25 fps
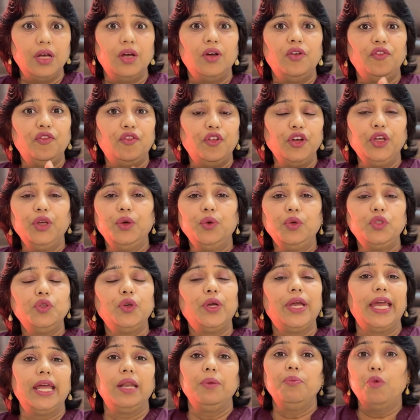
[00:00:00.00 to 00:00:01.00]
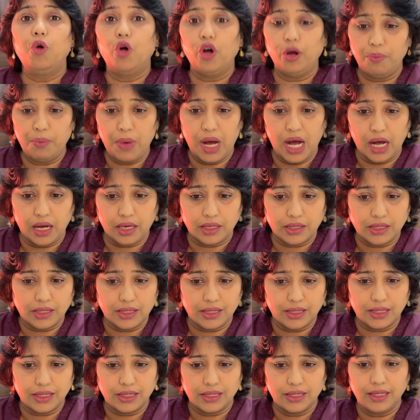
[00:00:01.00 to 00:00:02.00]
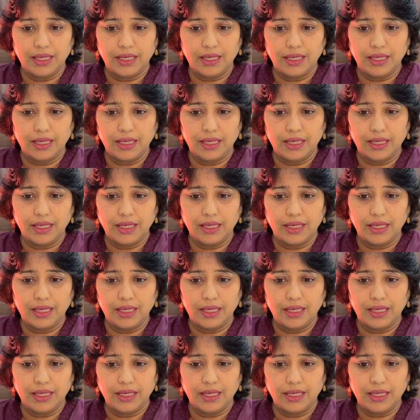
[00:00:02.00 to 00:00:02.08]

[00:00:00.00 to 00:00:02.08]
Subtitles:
for you to gain more marks.